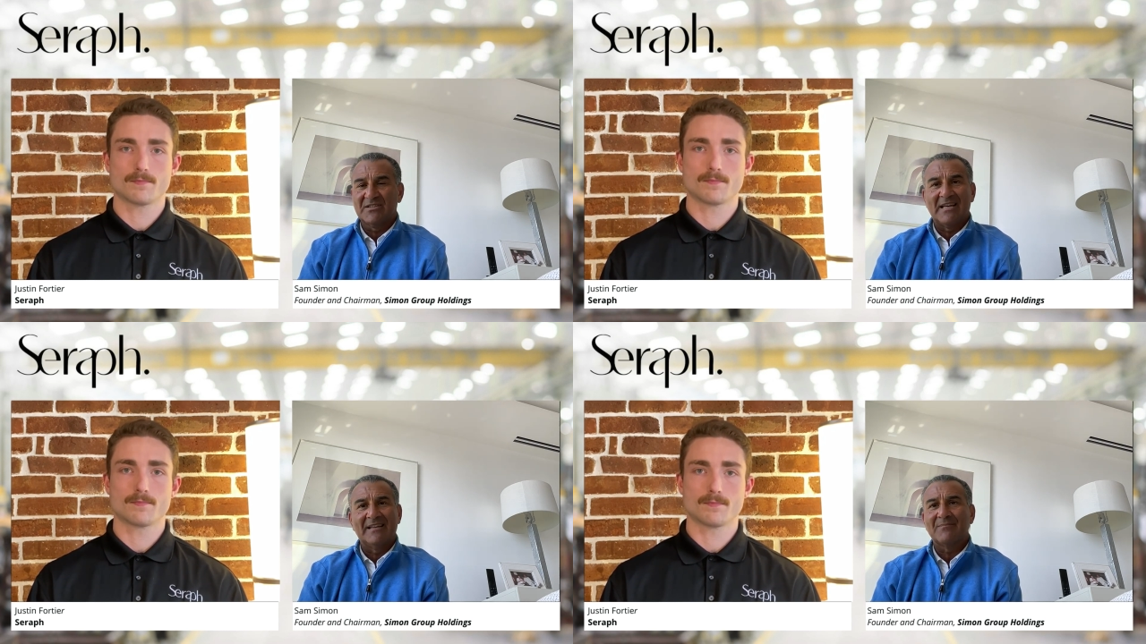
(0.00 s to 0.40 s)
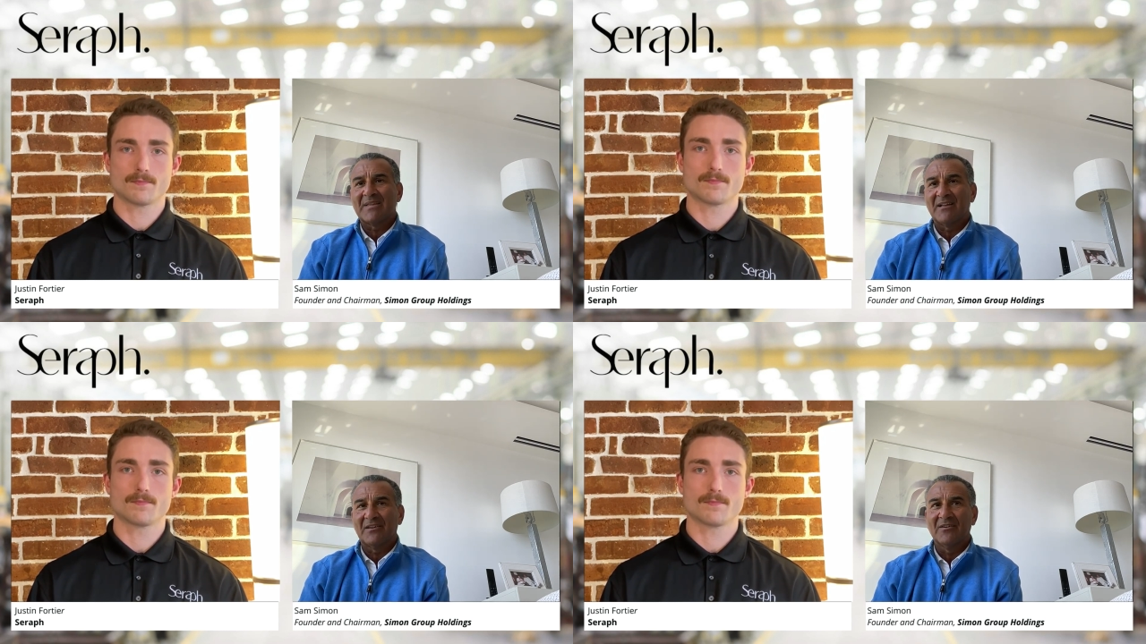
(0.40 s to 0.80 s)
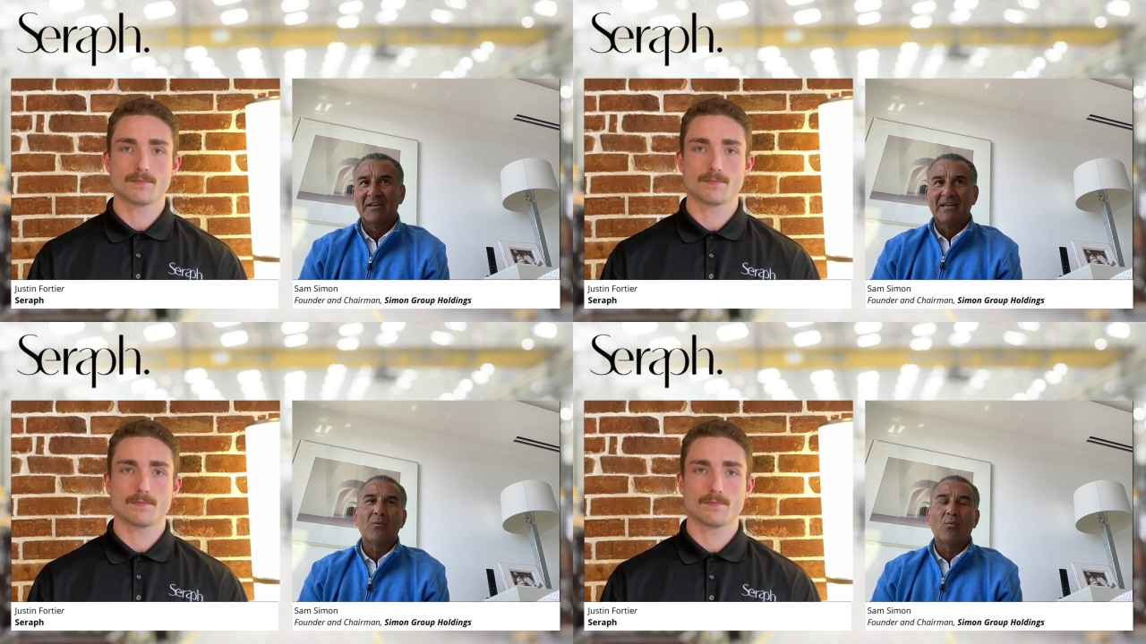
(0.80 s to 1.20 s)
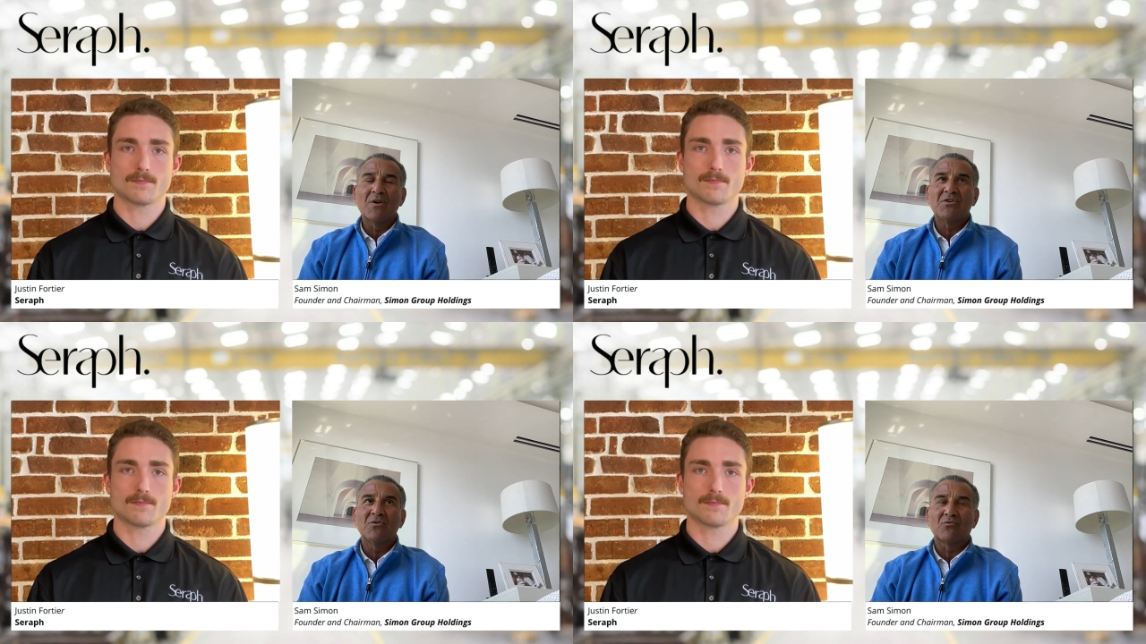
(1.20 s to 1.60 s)
Speaker 1: And I'm telling you, when
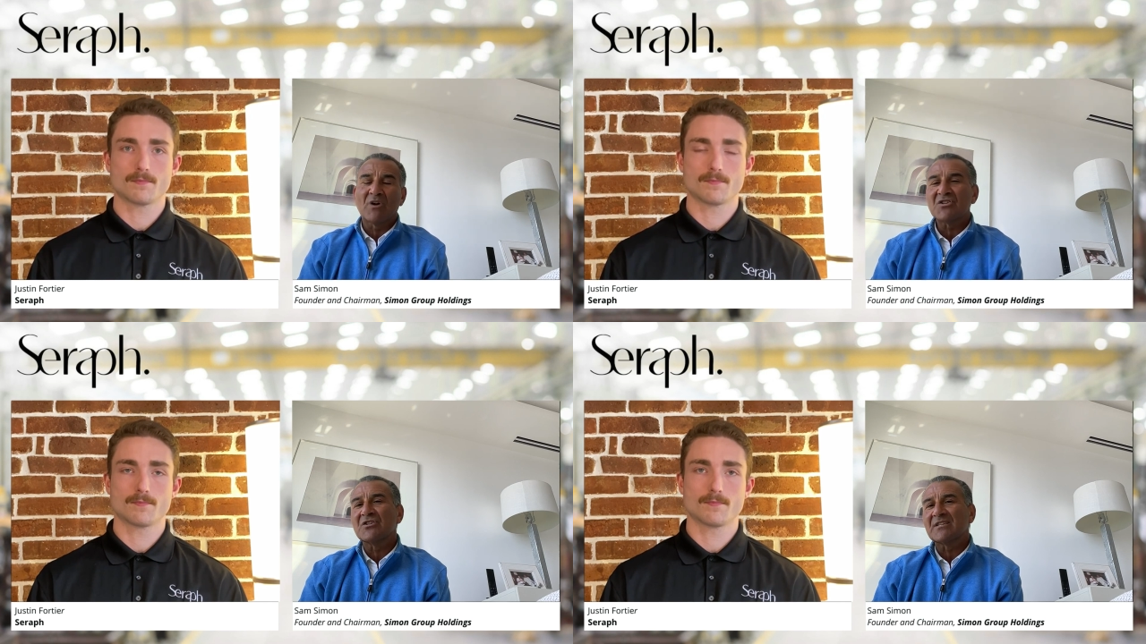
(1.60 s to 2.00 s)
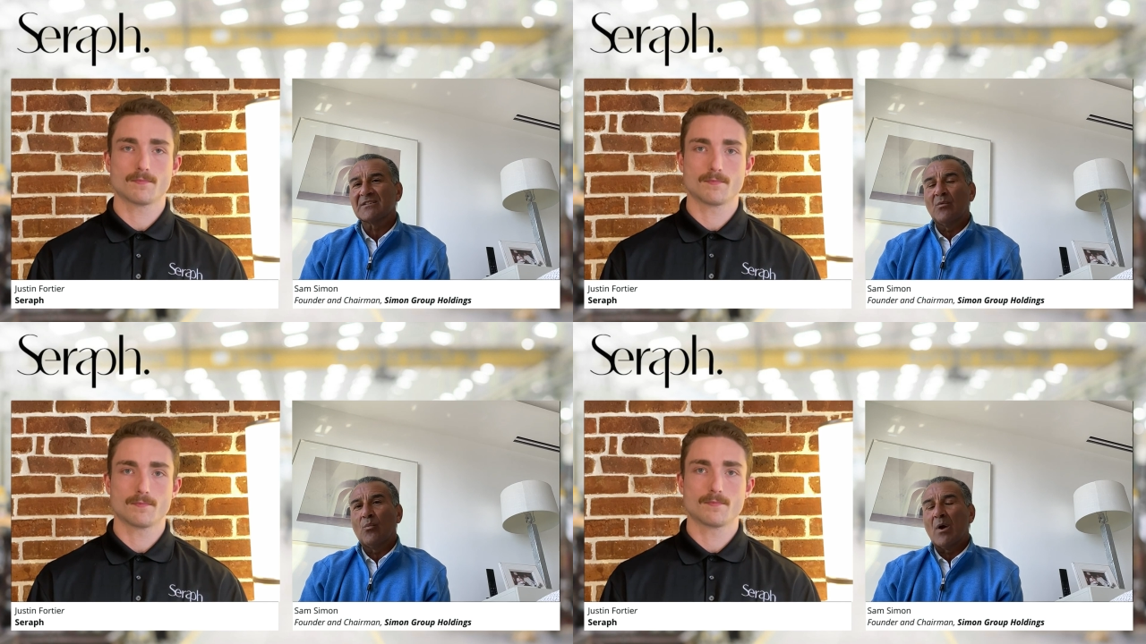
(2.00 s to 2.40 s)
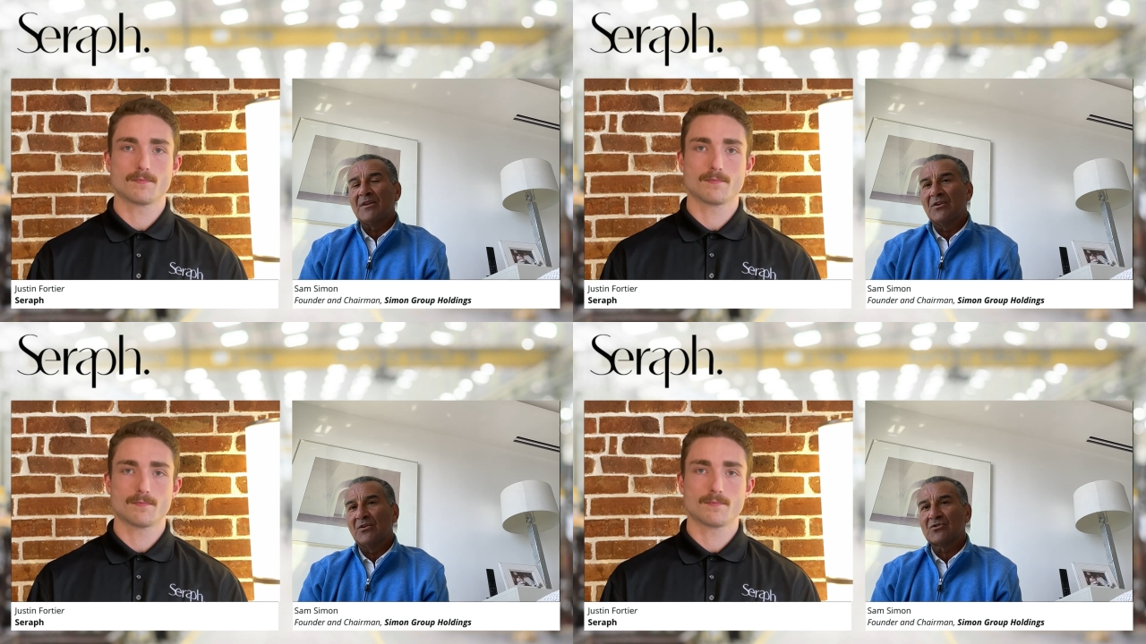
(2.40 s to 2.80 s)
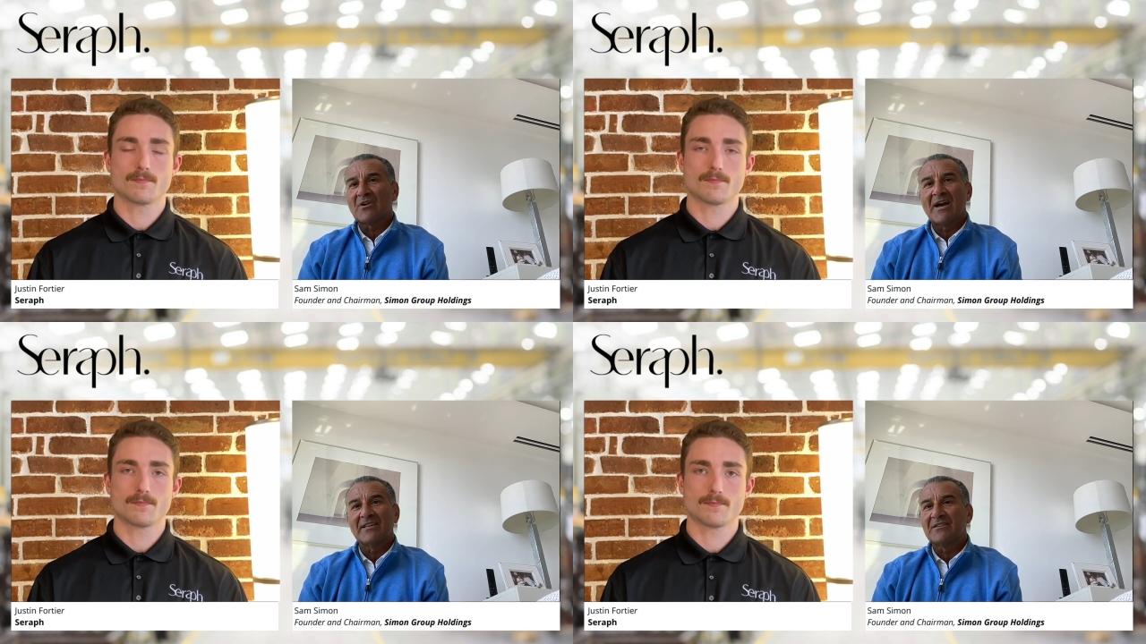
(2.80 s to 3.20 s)
you rush it, when you're
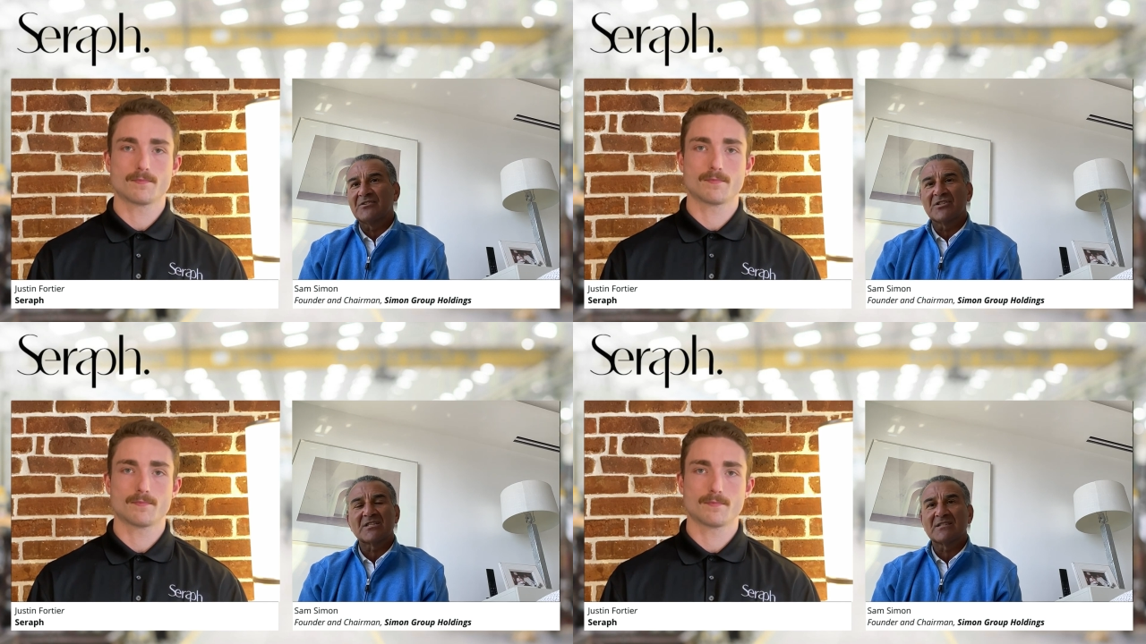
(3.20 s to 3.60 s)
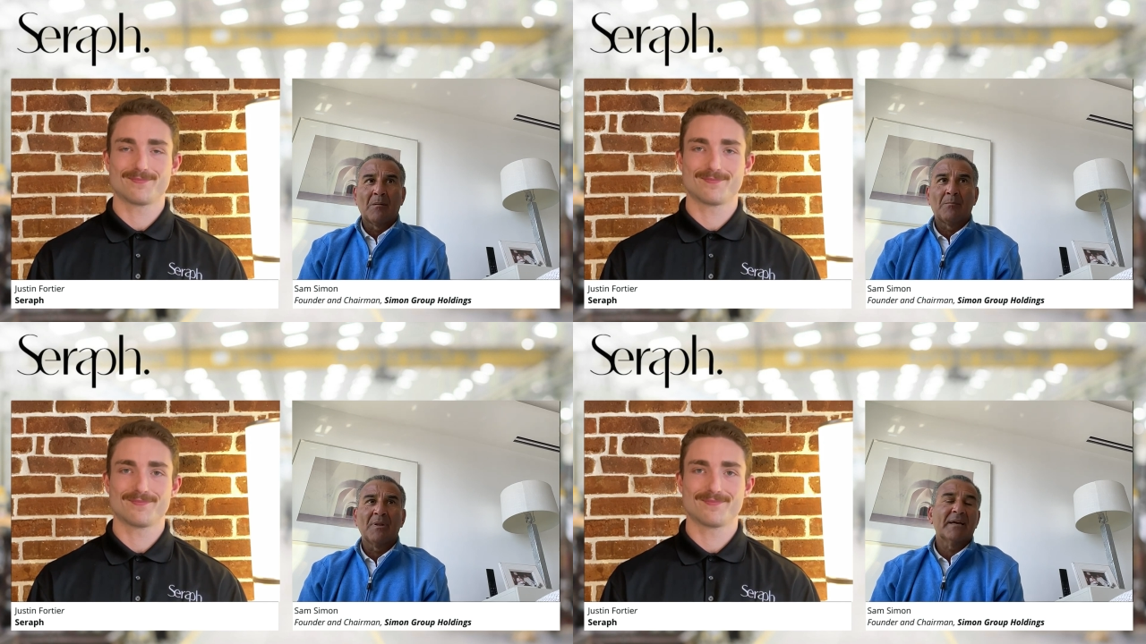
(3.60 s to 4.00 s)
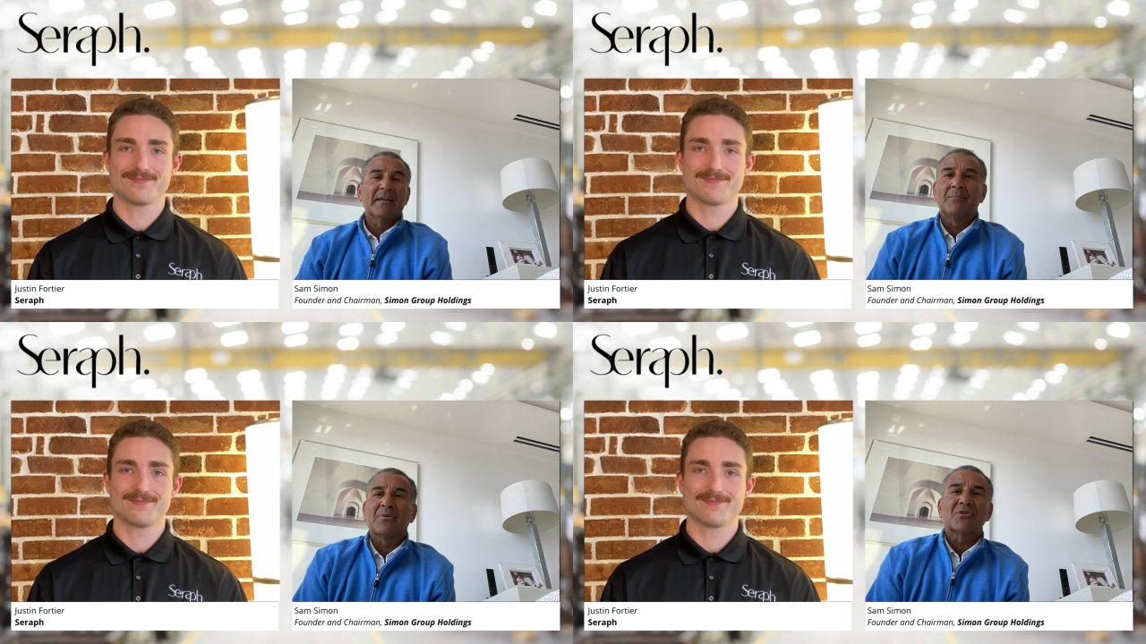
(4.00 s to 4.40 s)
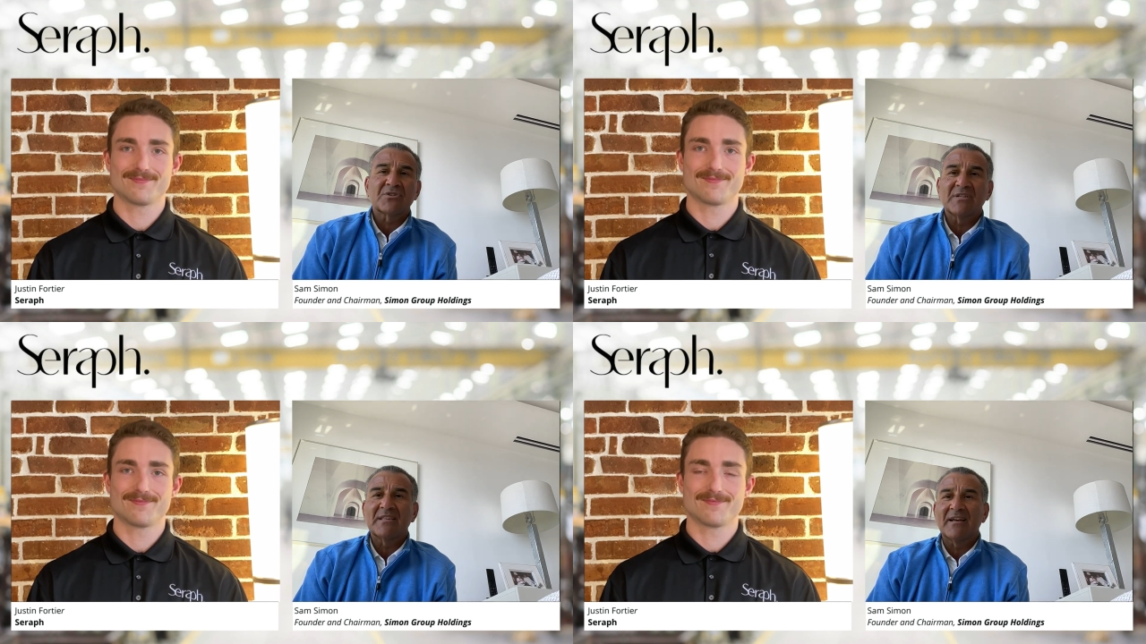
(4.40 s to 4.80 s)
trying to just plug in a person
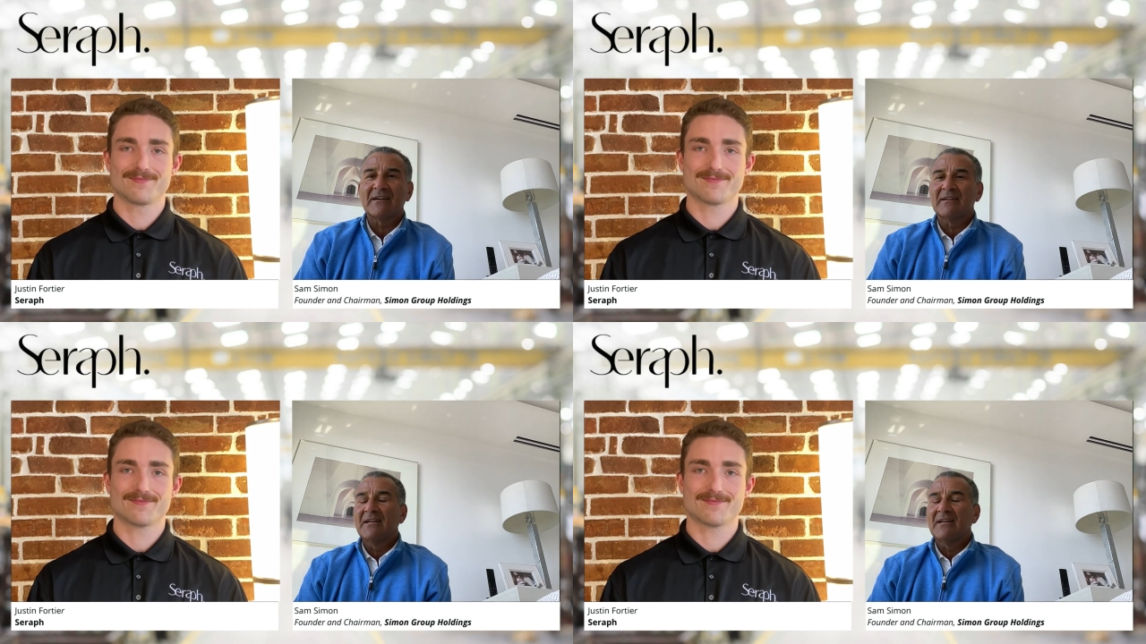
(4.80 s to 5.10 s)
in there,